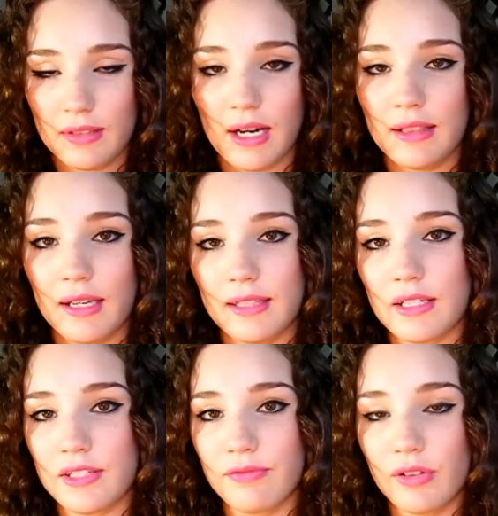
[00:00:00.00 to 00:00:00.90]
Then I let
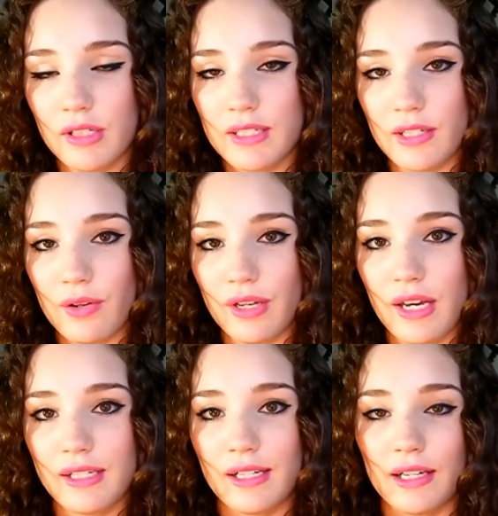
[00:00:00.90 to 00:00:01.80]
that fully soak
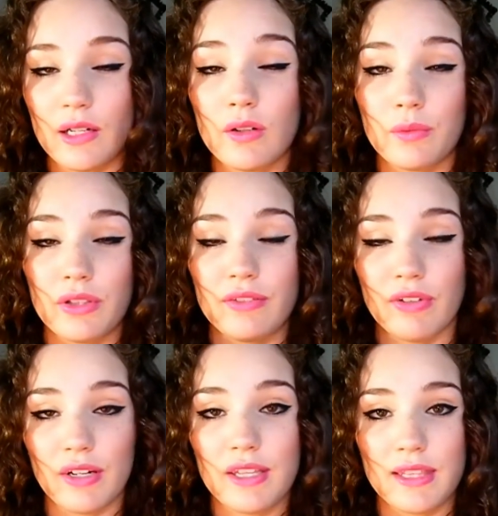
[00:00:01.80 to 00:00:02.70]
in and I go in with a
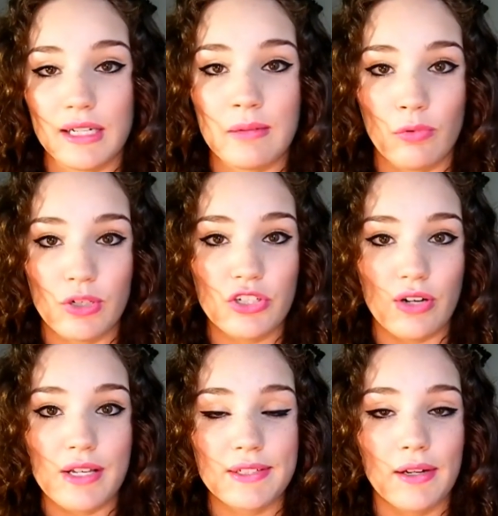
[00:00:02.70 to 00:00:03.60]
very thick
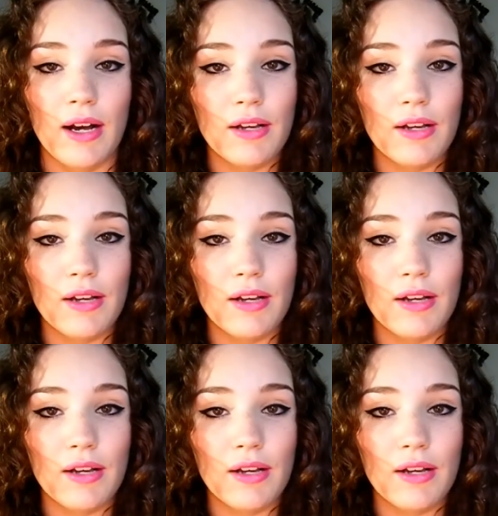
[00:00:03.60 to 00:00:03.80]
moisturizer.